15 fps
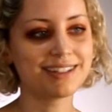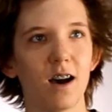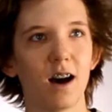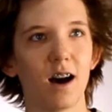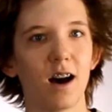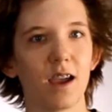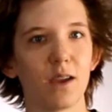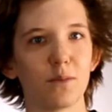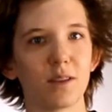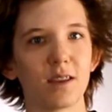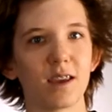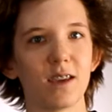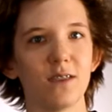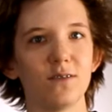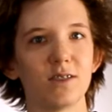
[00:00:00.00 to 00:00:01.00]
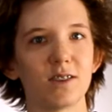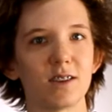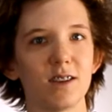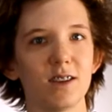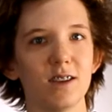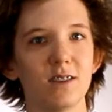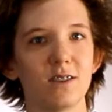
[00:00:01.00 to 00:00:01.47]
He really gives
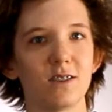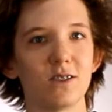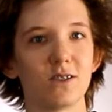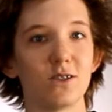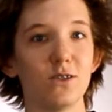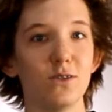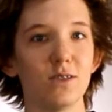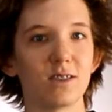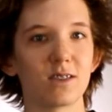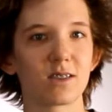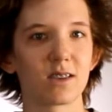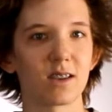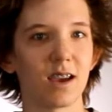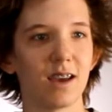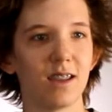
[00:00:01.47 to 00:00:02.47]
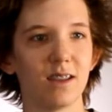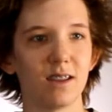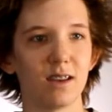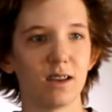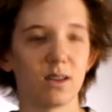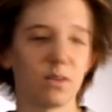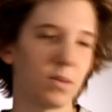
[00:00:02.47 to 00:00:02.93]
his students and
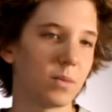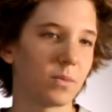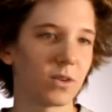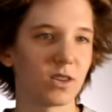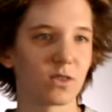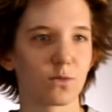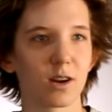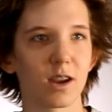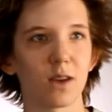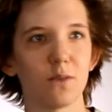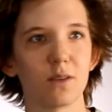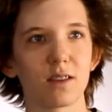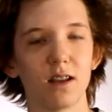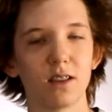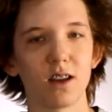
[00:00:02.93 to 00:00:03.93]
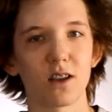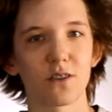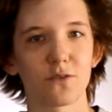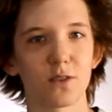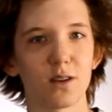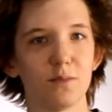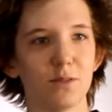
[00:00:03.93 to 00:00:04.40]
the people he's working with a lot of
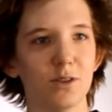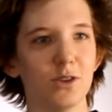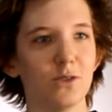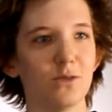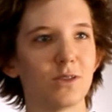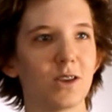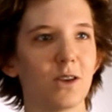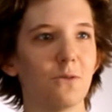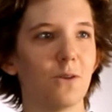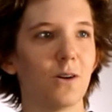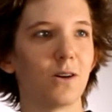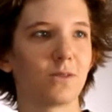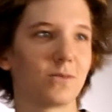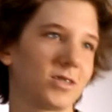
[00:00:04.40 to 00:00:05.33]
freedom to do what they want,